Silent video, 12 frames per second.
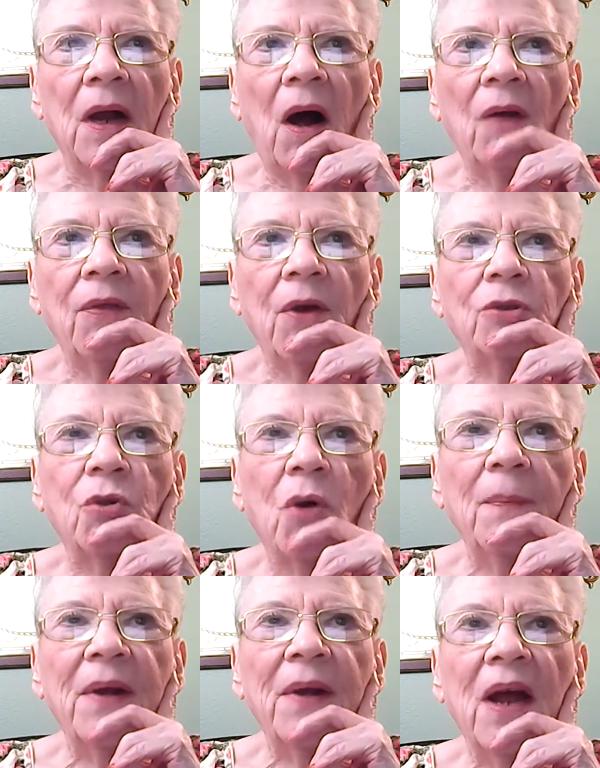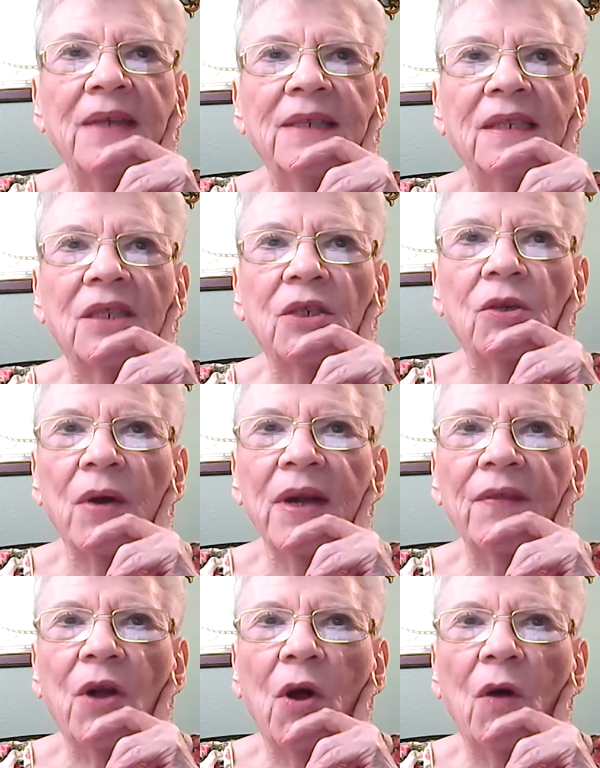Although Trump and I disagree
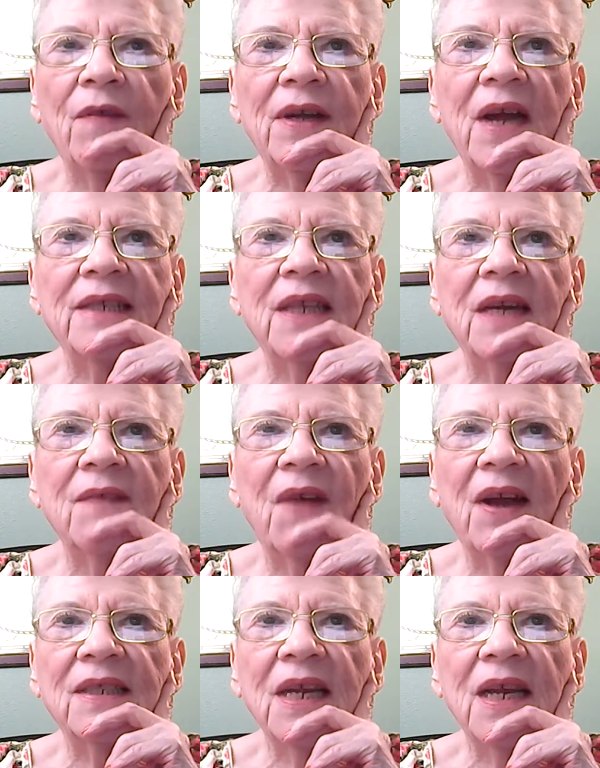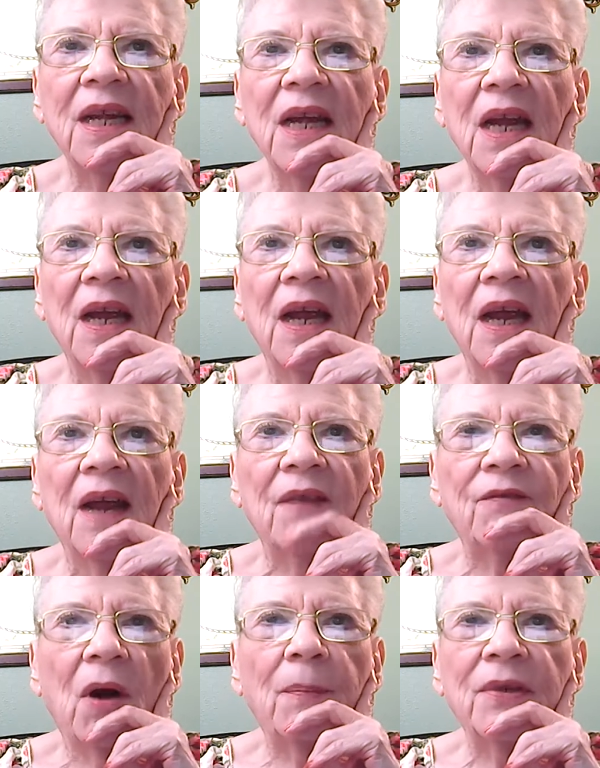on the COVID-19 vaccine, if
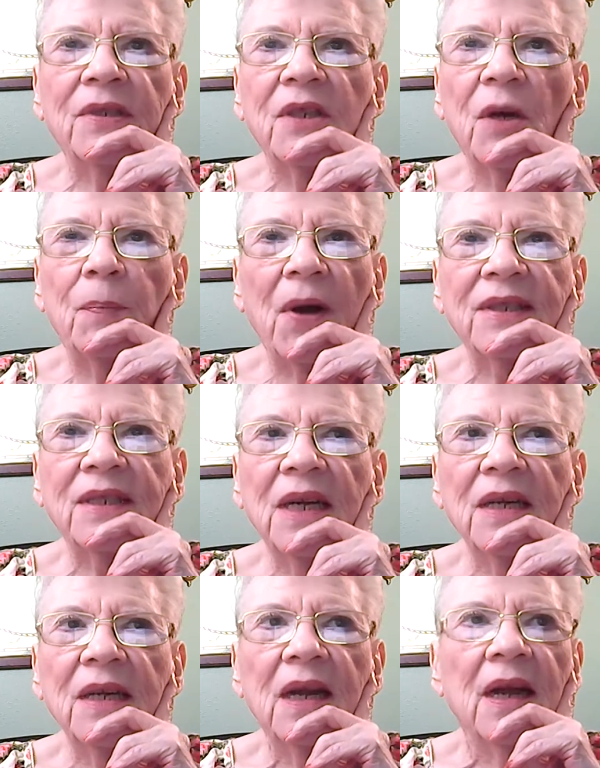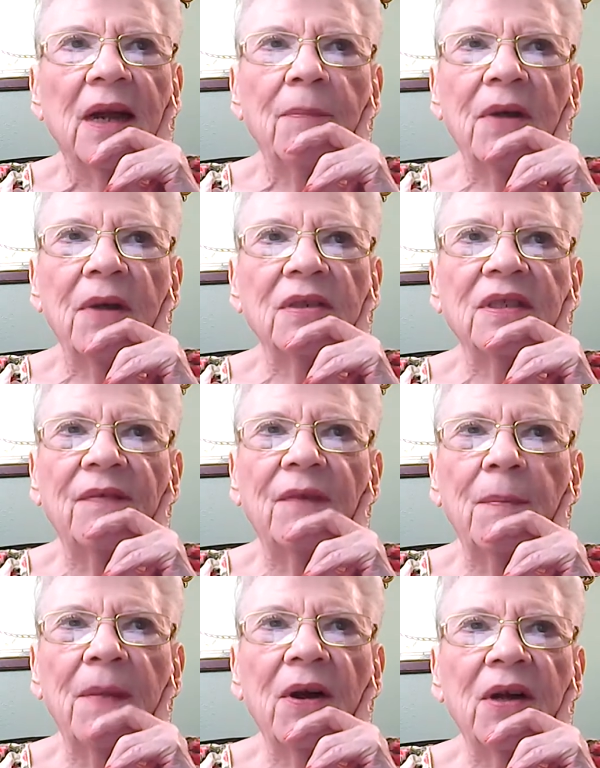Trump was still president, Millions of
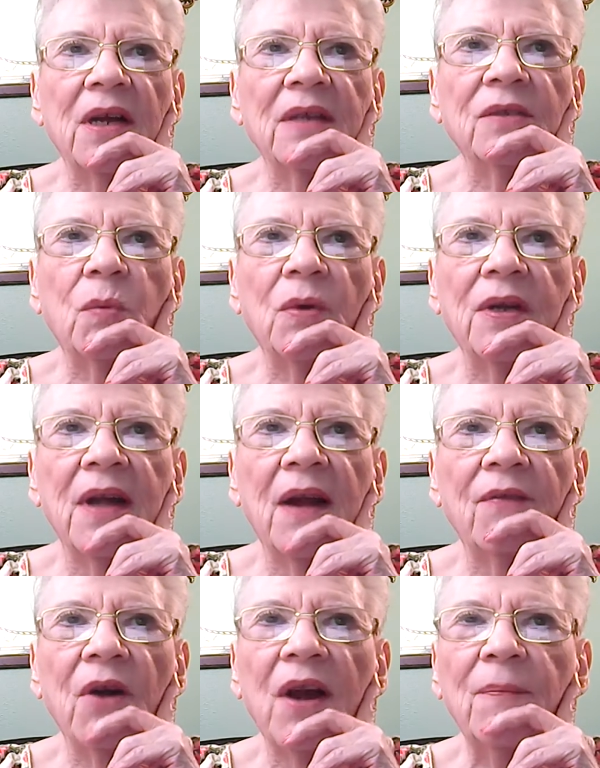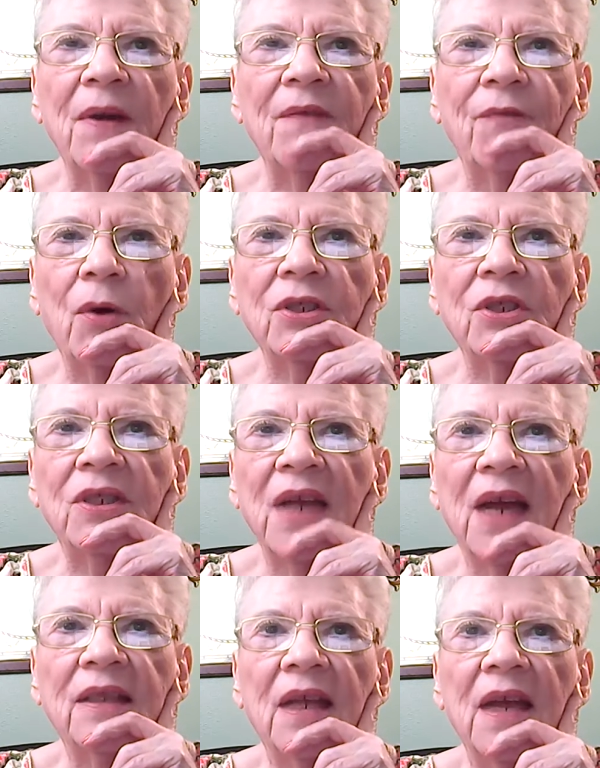Americans would never have been forced to
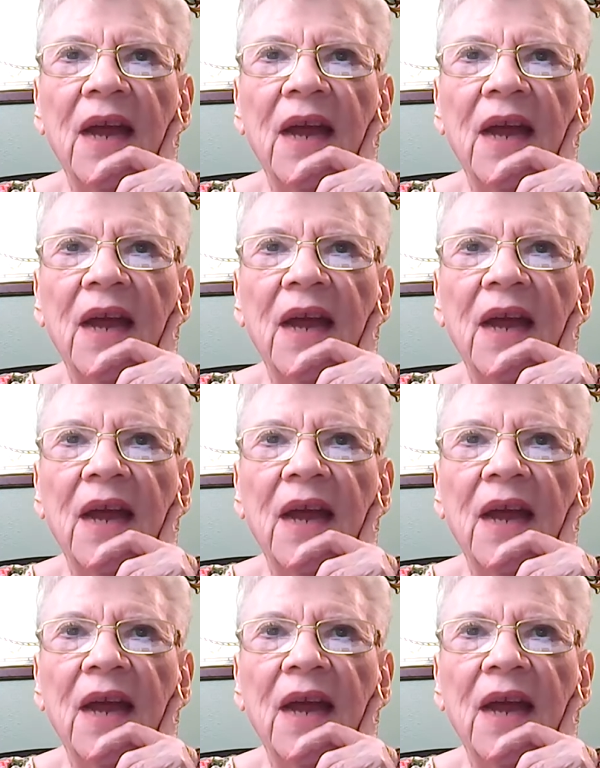take the